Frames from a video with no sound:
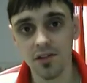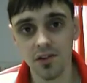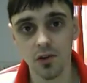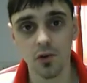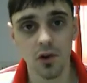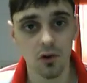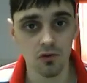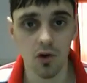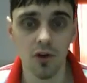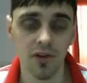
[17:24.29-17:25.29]
sooner
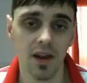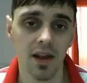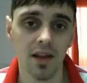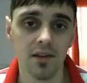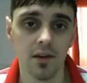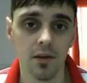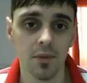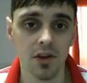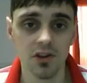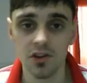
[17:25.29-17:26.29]
rather than later,
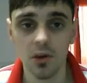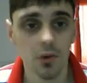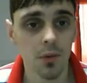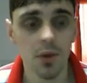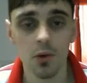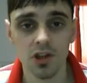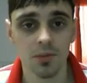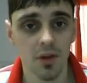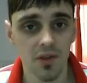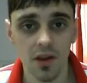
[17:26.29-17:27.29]
because you don't want to be
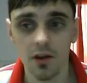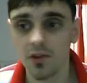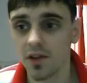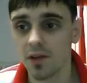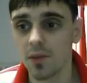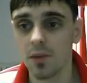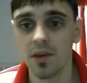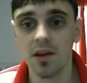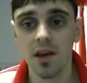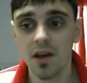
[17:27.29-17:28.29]
watching my videos
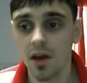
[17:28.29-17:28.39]
maybe